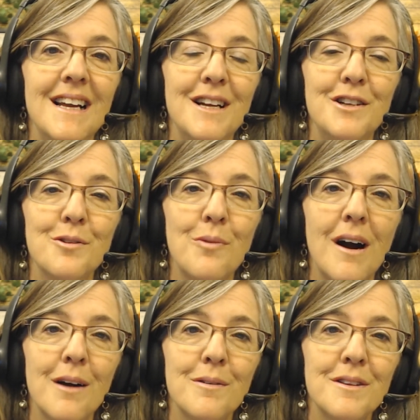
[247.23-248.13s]
in your
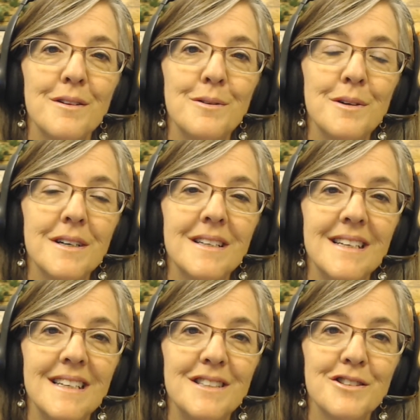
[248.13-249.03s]
walk with the Lord
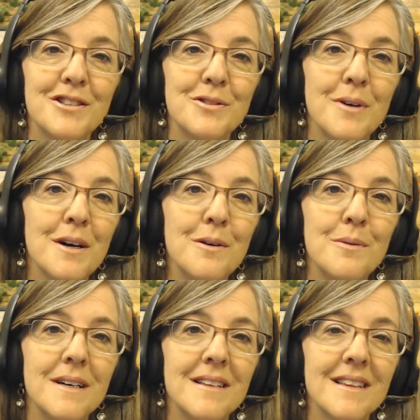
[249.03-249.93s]
and in your struggle
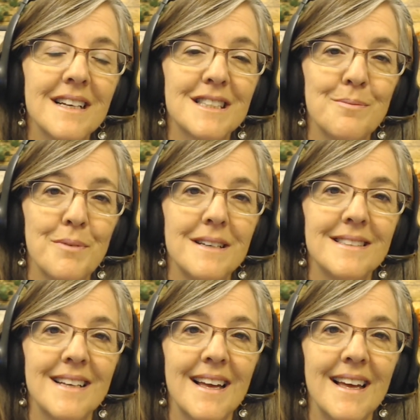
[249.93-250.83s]
with
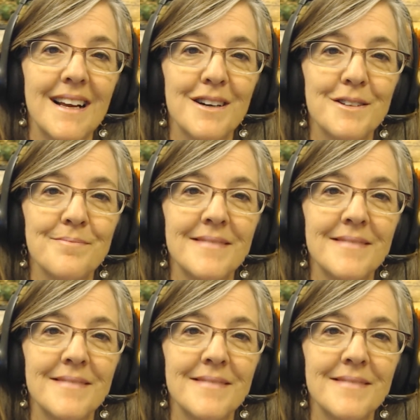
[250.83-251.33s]
expressing anger.